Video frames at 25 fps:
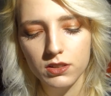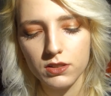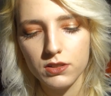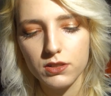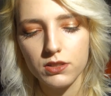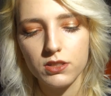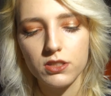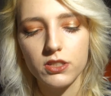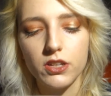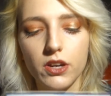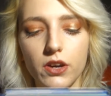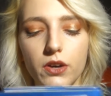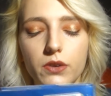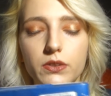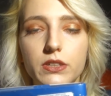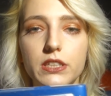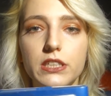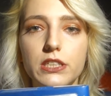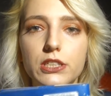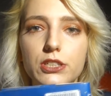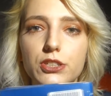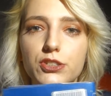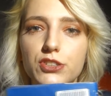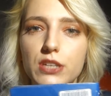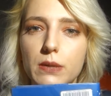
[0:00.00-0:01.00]
So
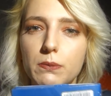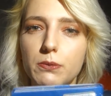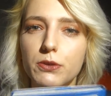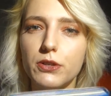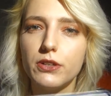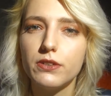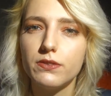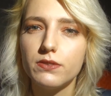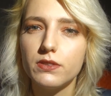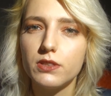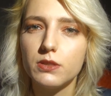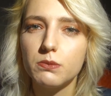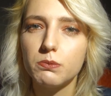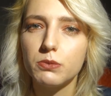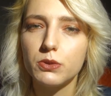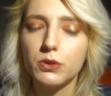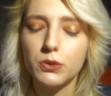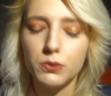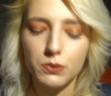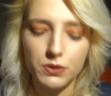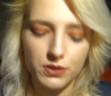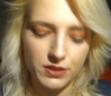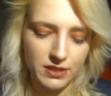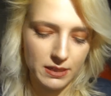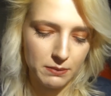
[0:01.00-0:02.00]
each chapter of this book
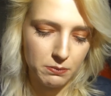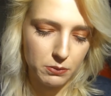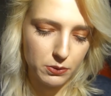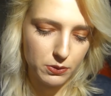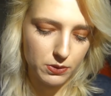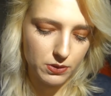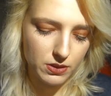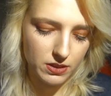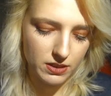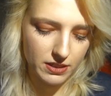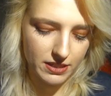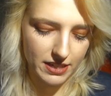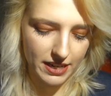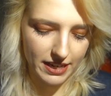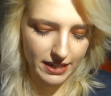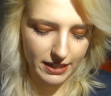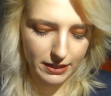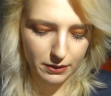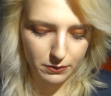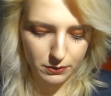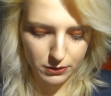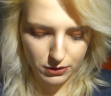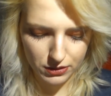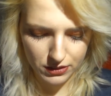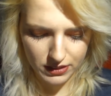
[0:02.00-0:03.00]
resembles a
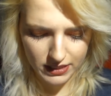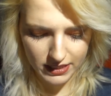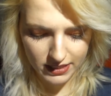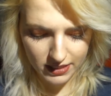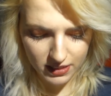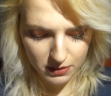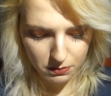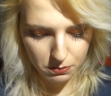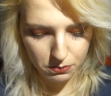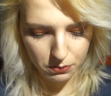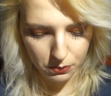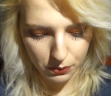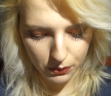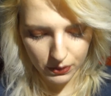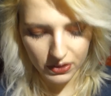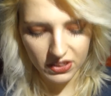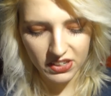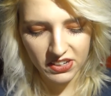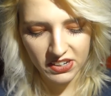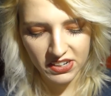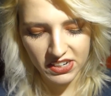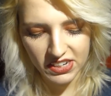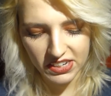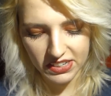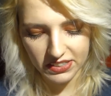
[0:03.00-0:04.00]
day, which is pretty
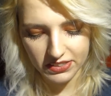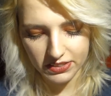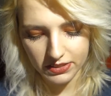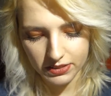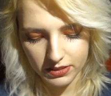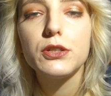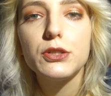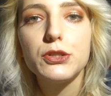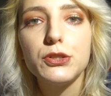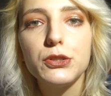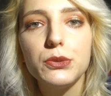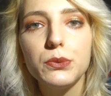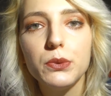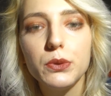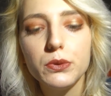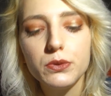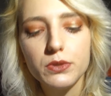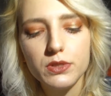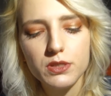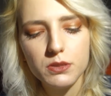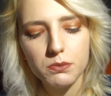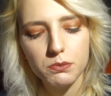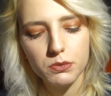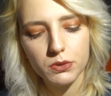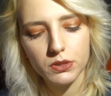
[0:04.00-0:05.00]
neat. She wrote
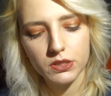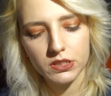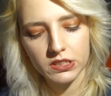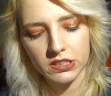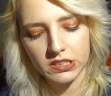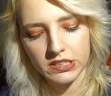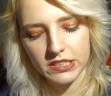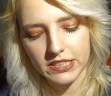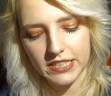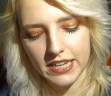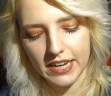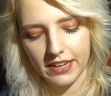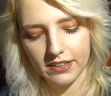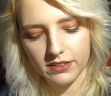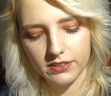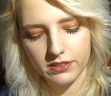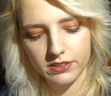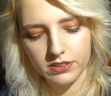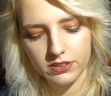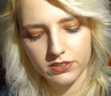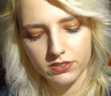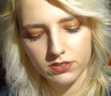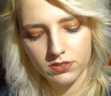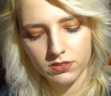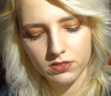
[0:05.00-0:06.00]
this book in
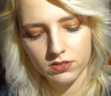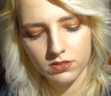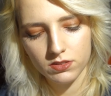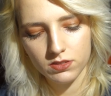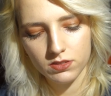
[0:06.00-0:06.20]
Italian.